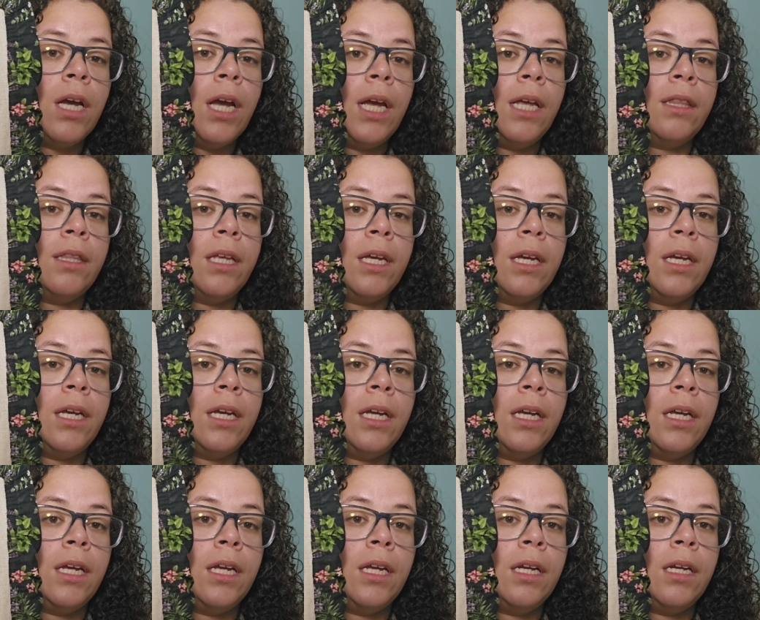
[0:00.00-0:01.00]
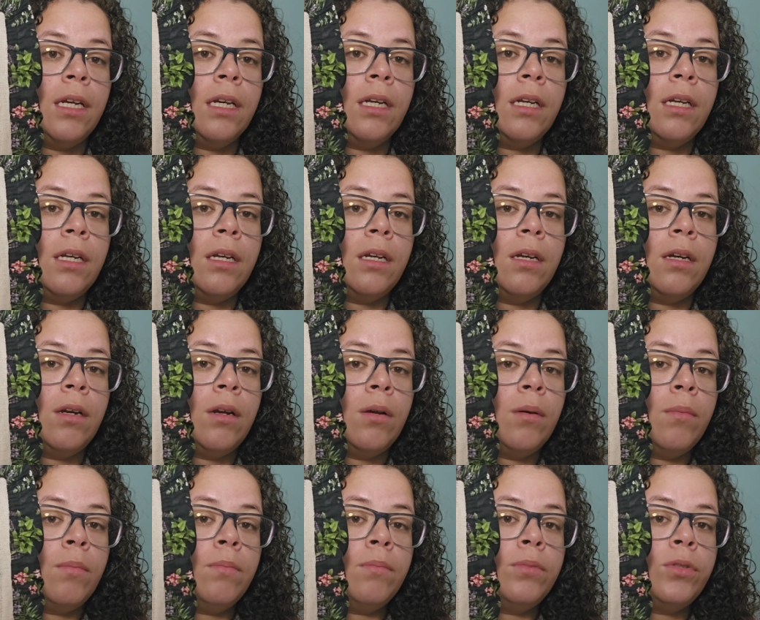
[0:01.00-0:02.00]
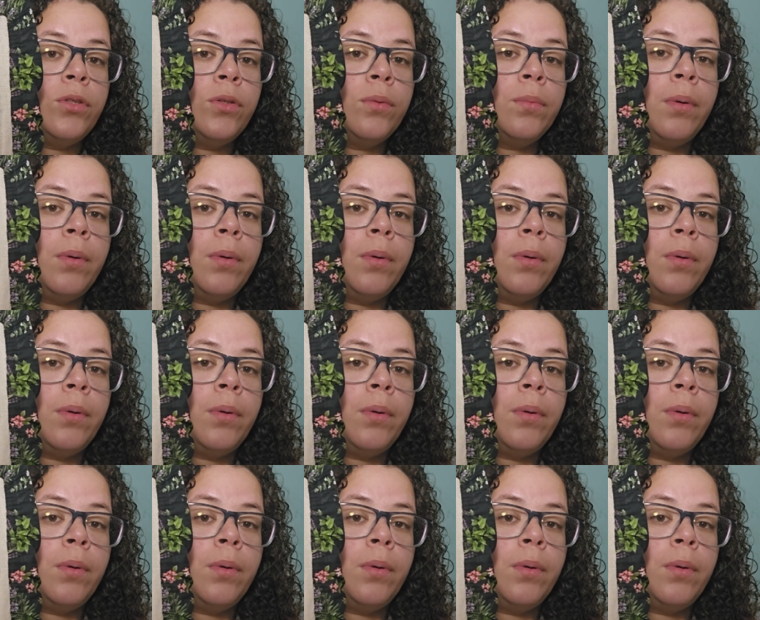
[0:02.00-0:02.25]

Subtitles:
And then 2